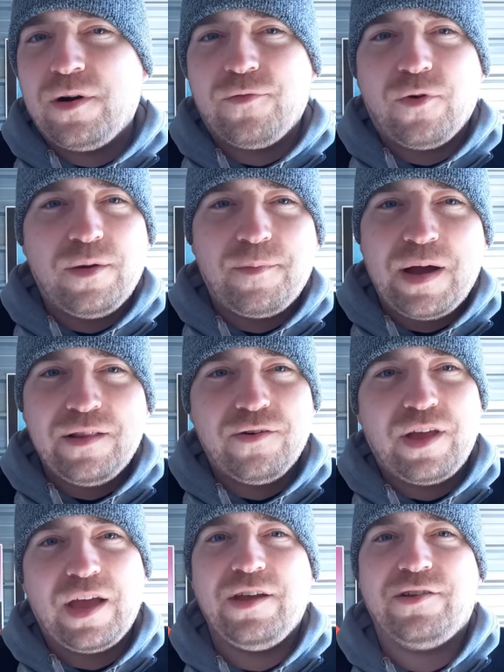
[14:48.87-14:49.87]
of one of my
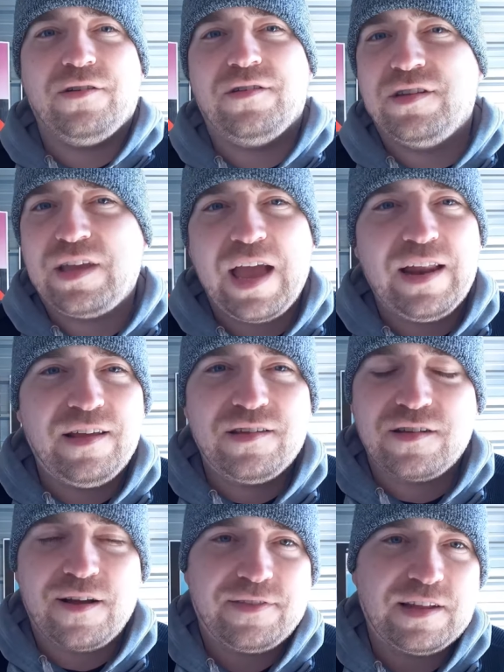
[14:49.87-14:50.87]
locations scanning
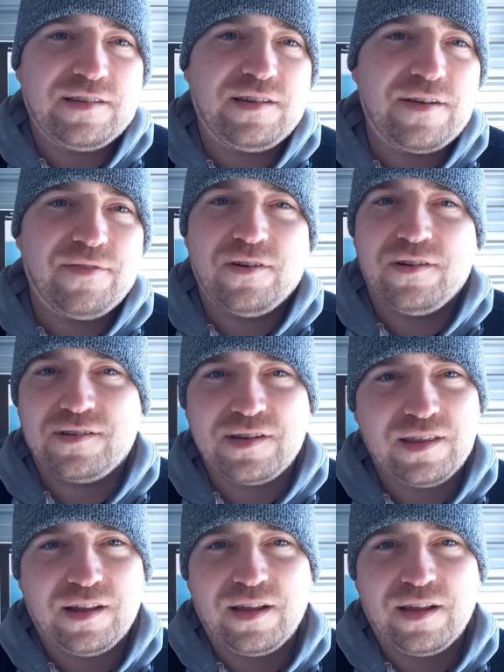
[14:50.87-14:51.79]
stuff that's never going to see the